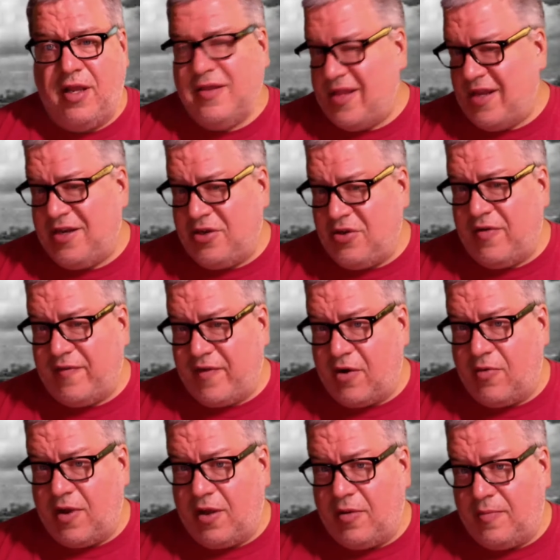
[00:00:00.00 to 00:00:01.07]
They didn't do it very
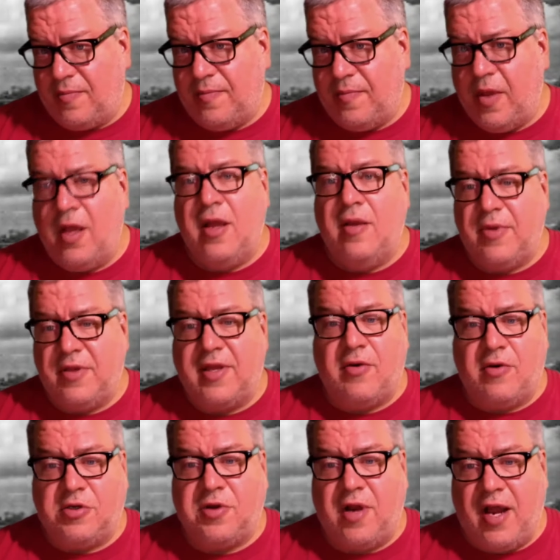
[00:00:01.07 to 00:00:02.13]
well, but they were
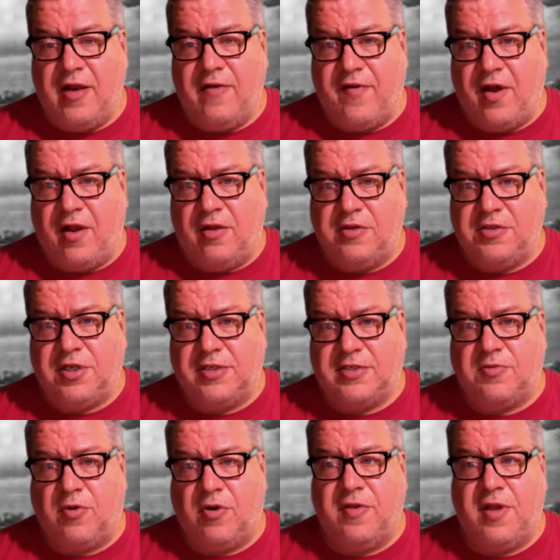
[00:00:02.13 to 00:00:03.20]
trying to follow just
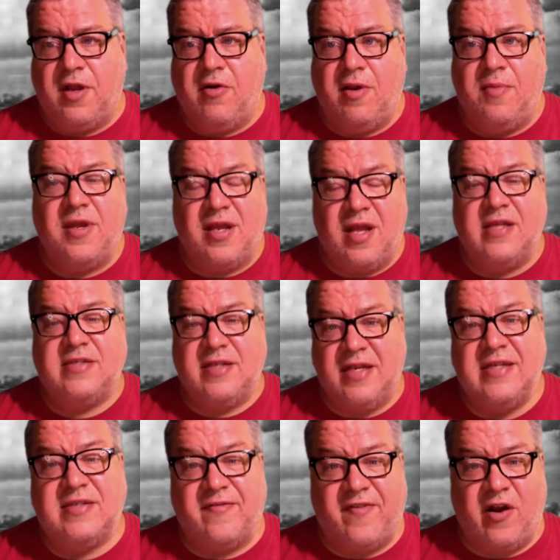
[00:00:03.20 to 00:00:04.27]
war theory because it
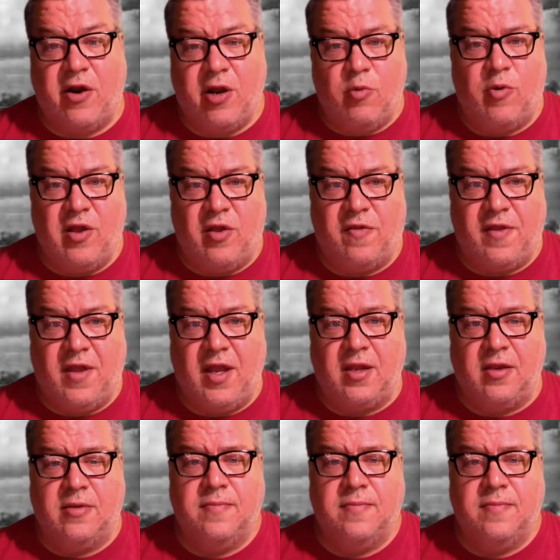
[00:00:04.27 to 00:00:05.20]
is a very real thing.